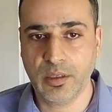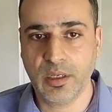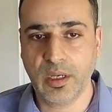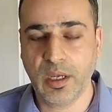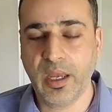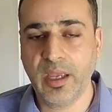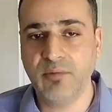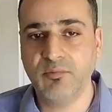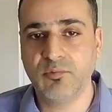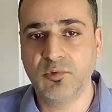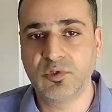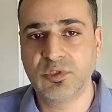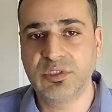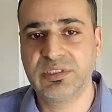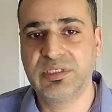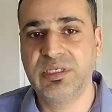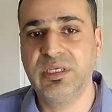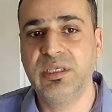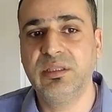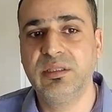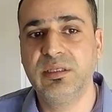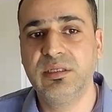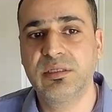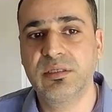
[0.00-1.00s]
I would
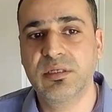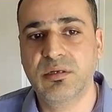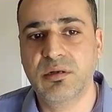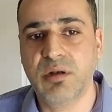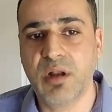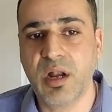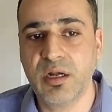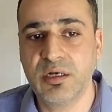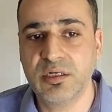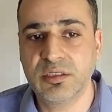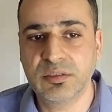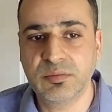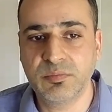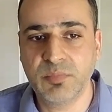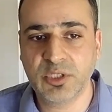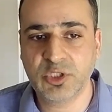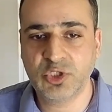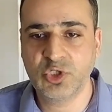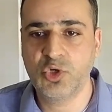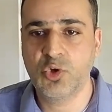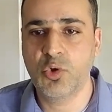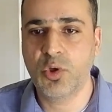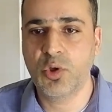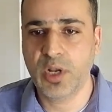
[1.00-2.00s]
see these trends
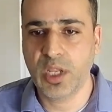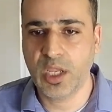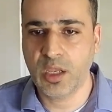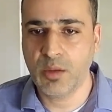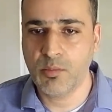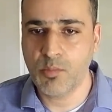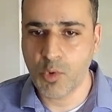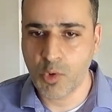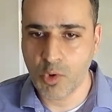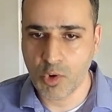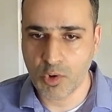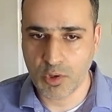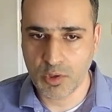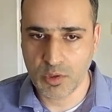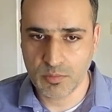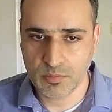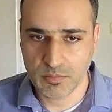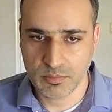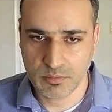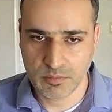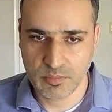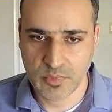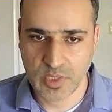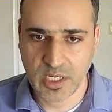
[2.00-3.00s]
maturing more,
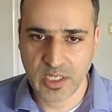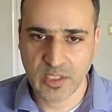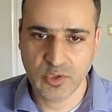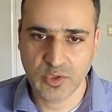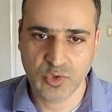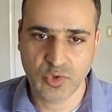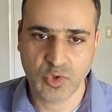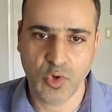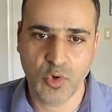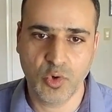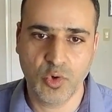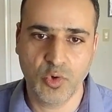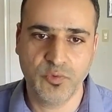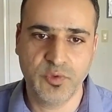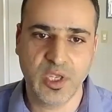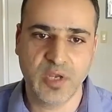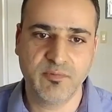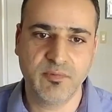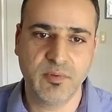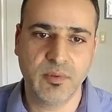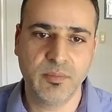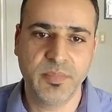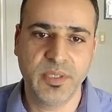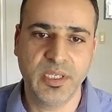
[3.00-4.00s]
right? So there
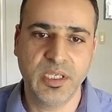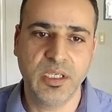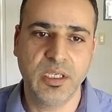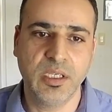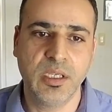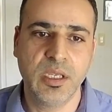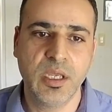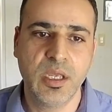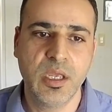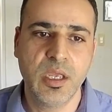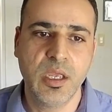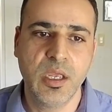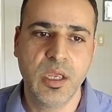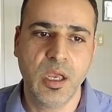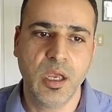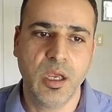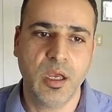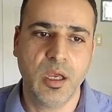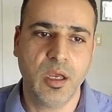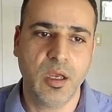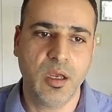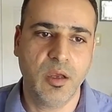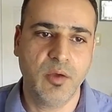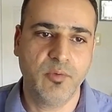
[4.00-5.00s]
will be,
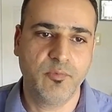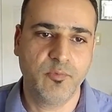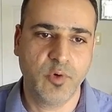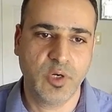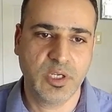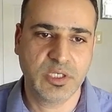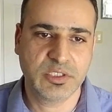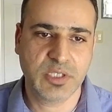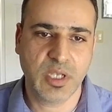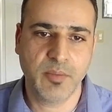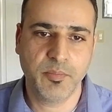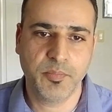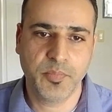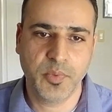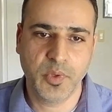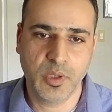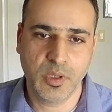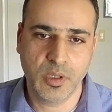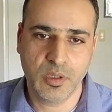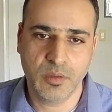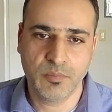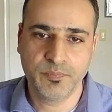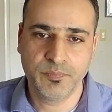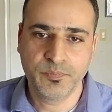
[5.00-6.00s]
for
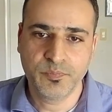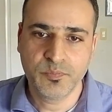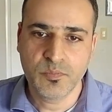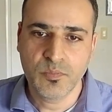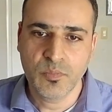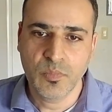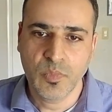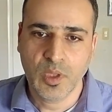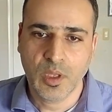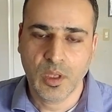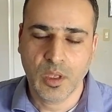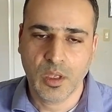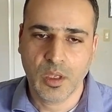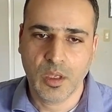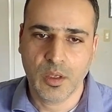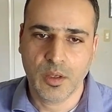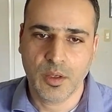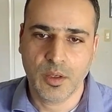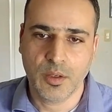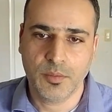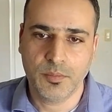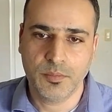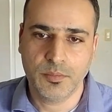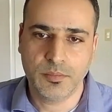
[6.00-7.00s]
example,
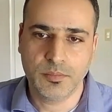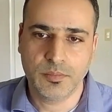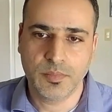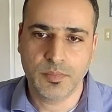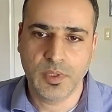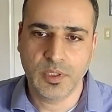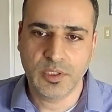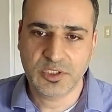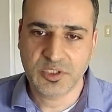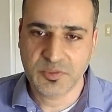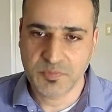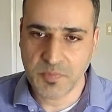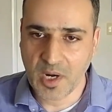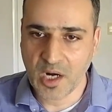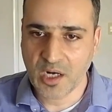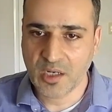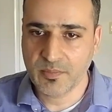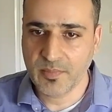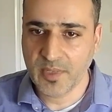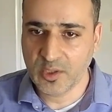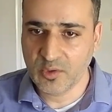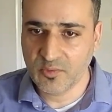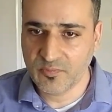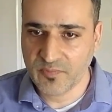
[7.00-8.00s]
smart
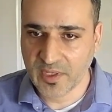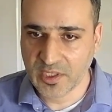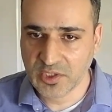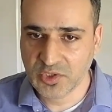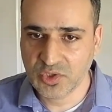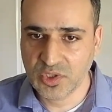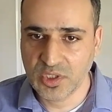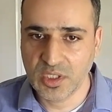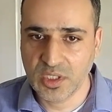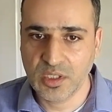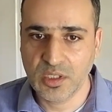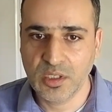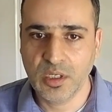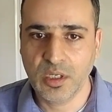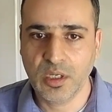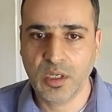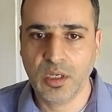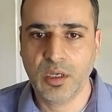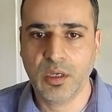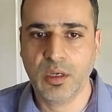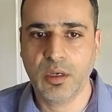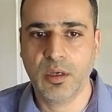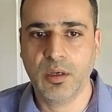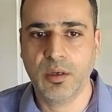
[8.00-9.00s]
manufacturing.
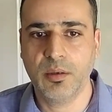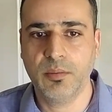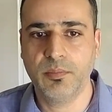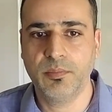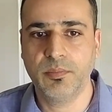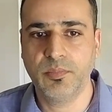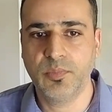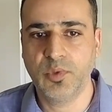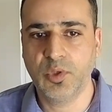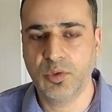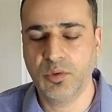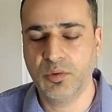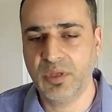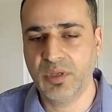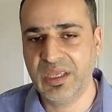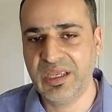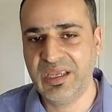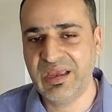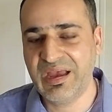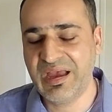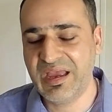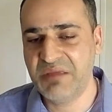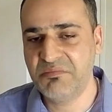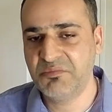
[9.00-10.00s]

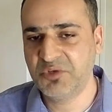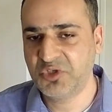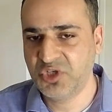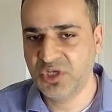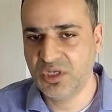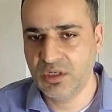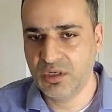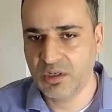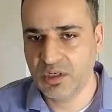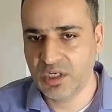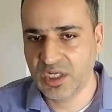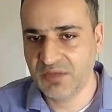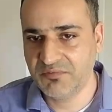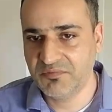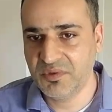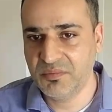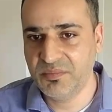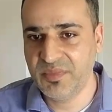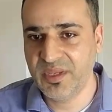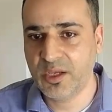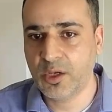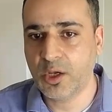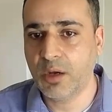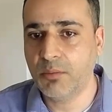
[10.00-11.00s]
AI, machine learning will
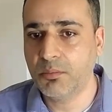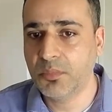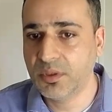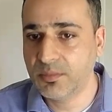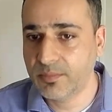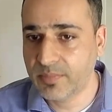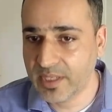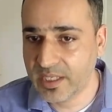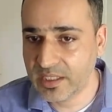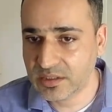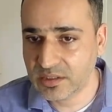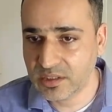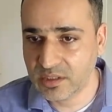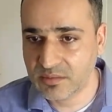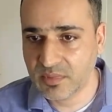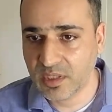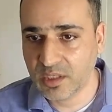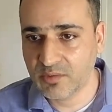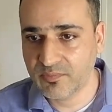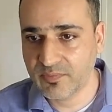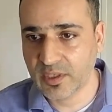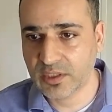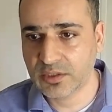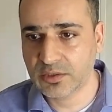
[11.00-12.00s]
be commonplace in
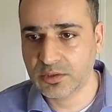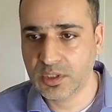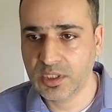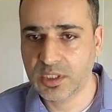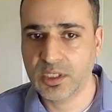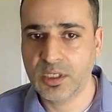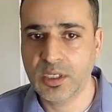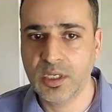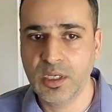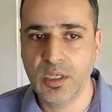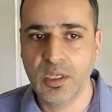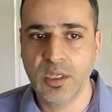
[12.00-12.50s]
manufacturing.